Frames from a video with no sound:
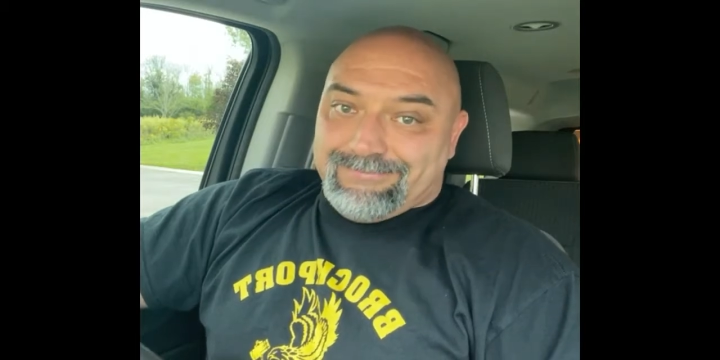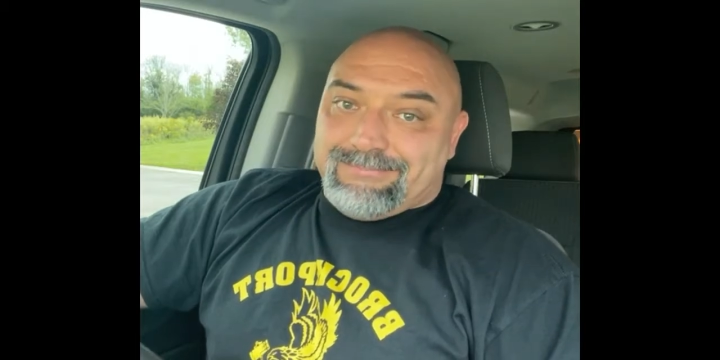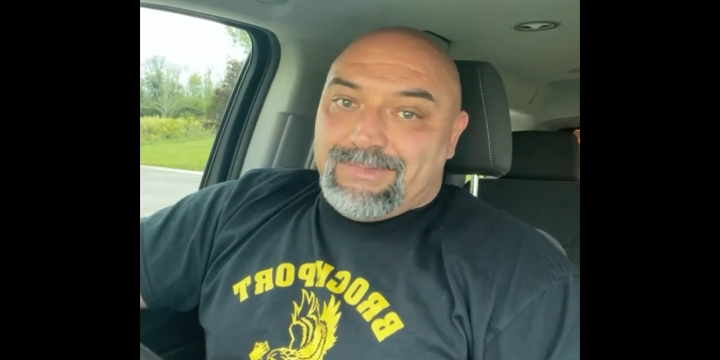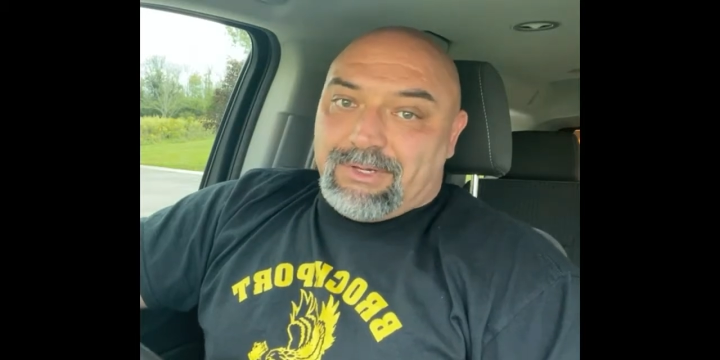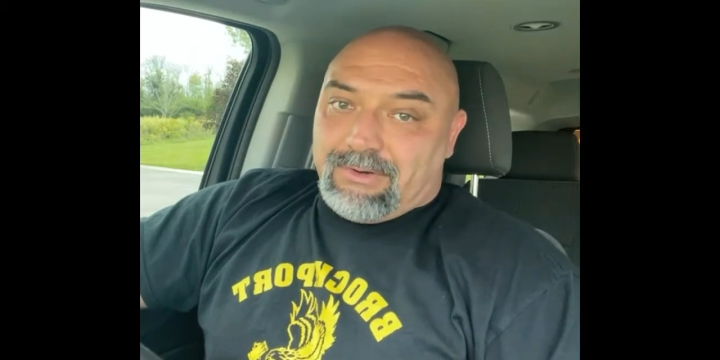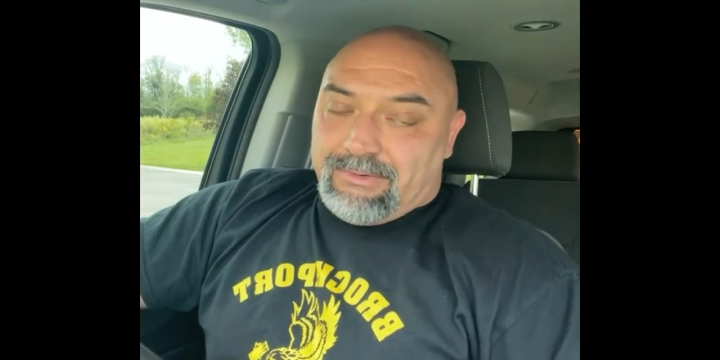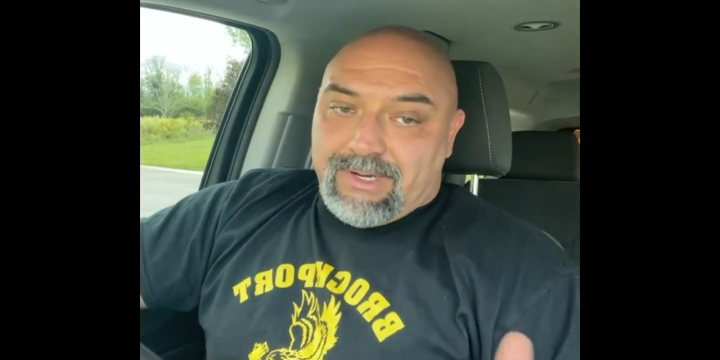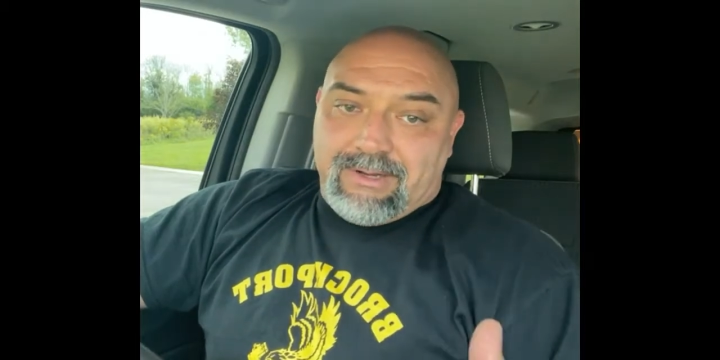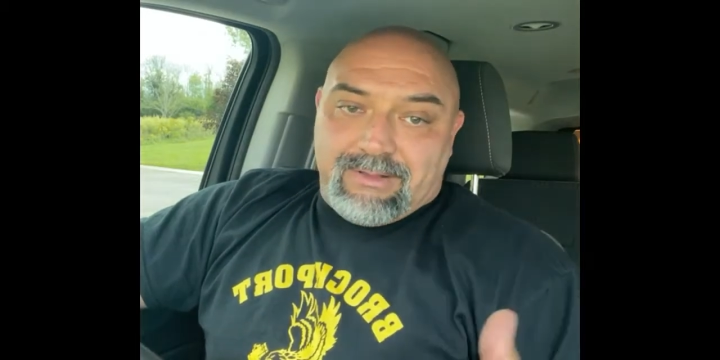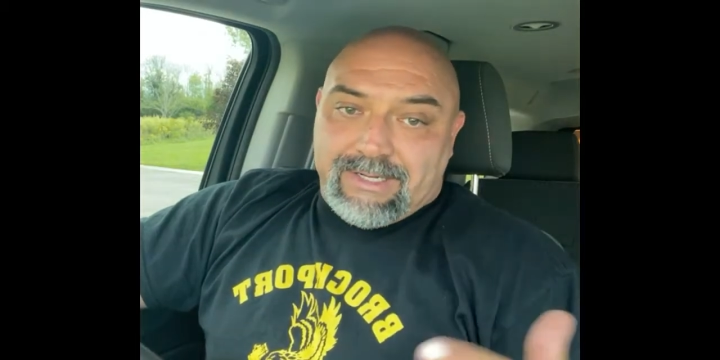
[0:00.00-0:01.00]
The degree
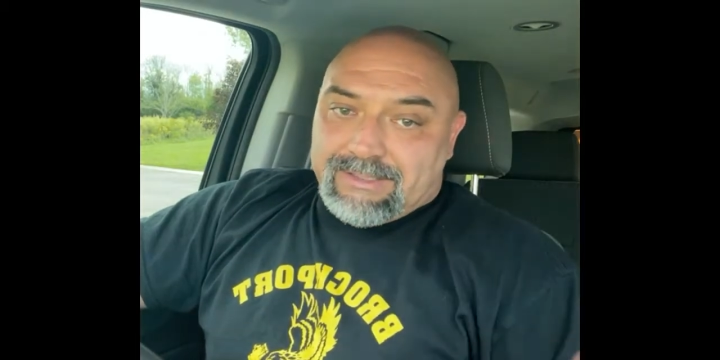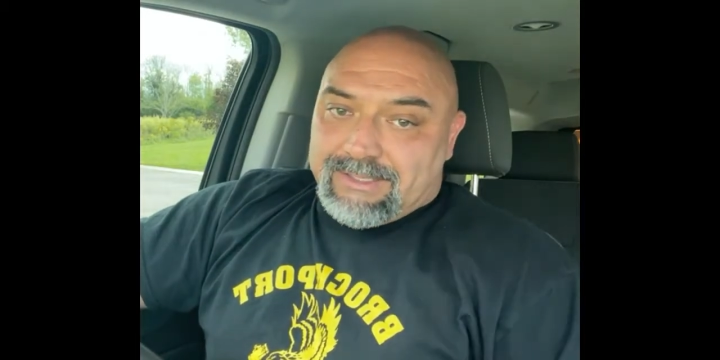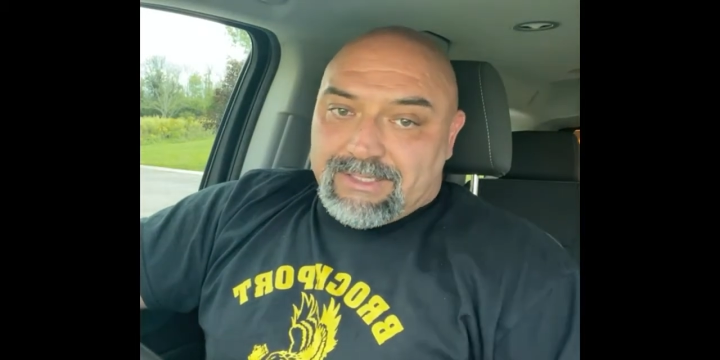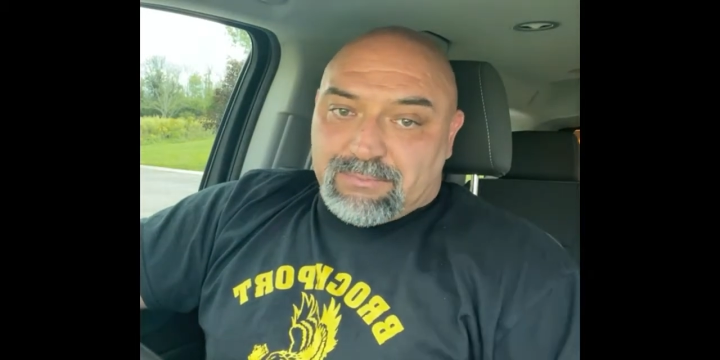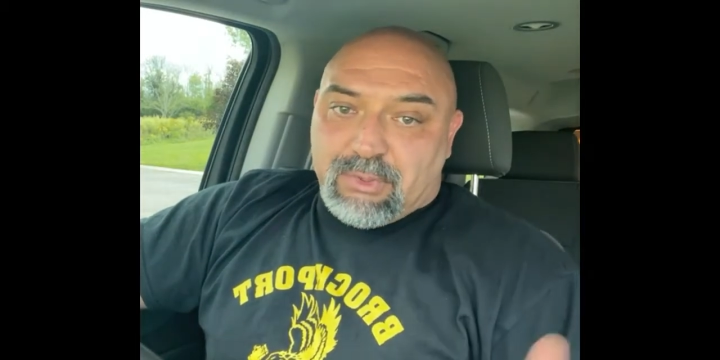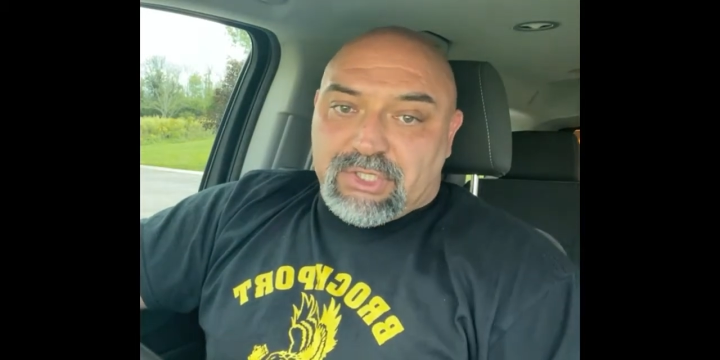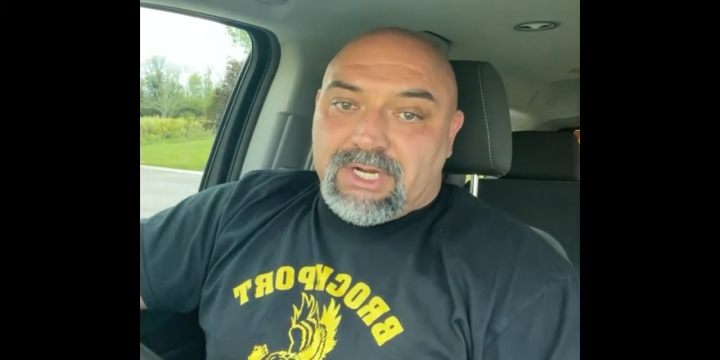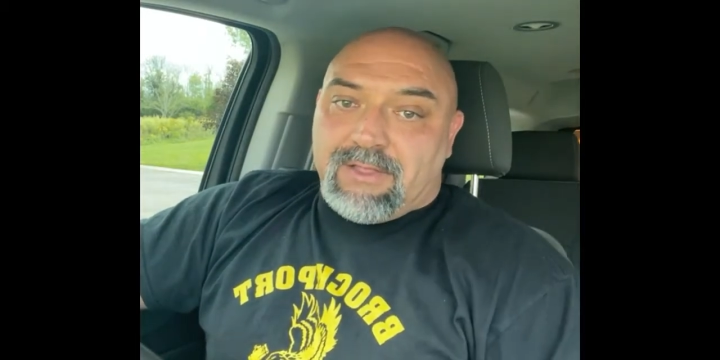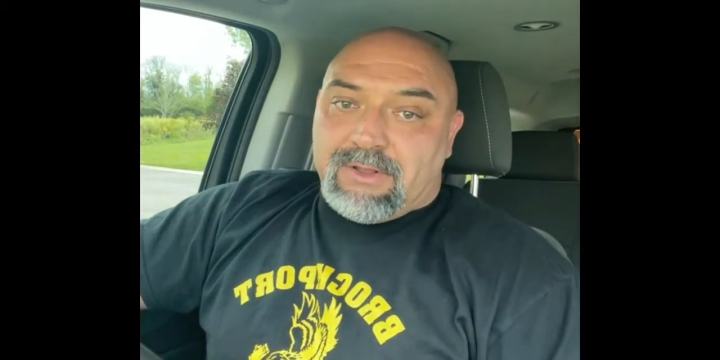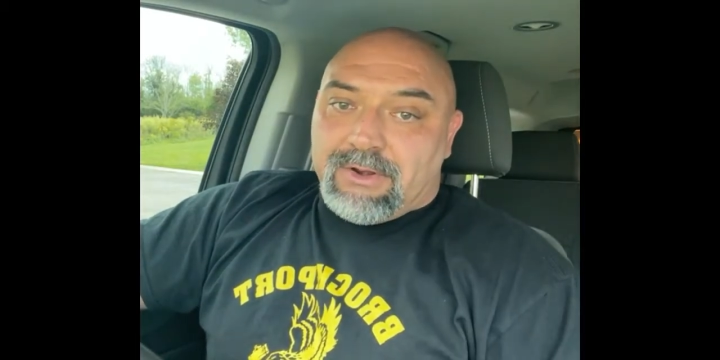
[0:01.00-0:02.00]
that it's pushing
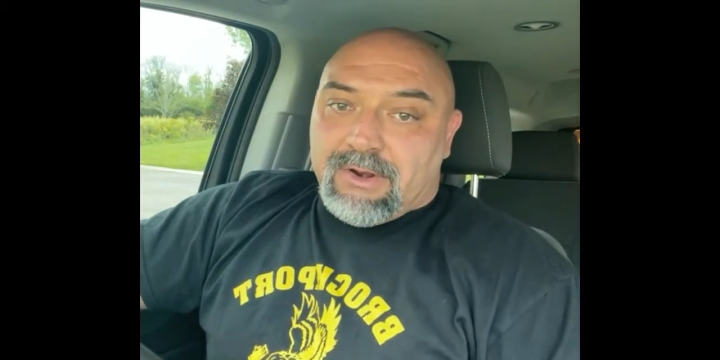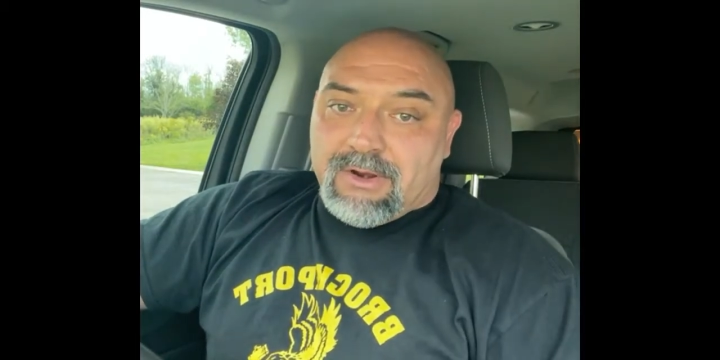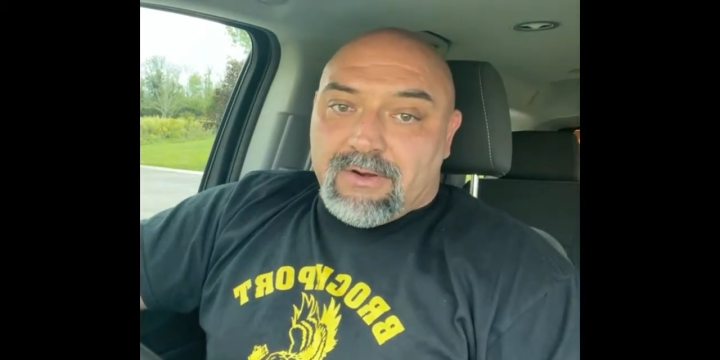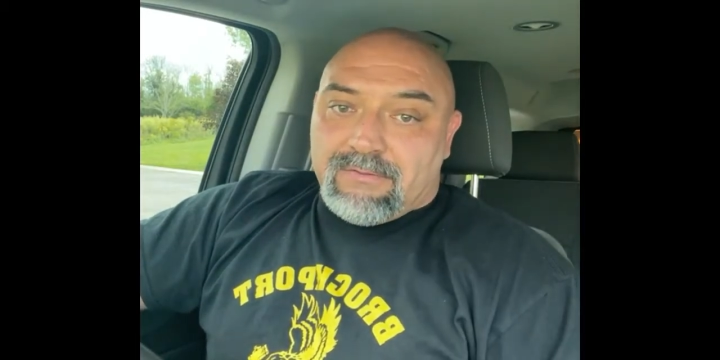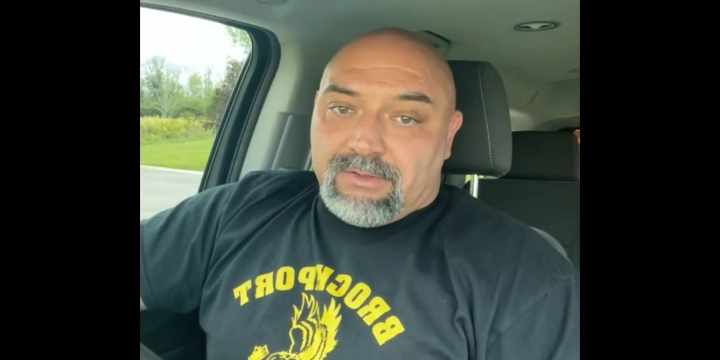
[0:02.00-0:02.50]
on the nerve,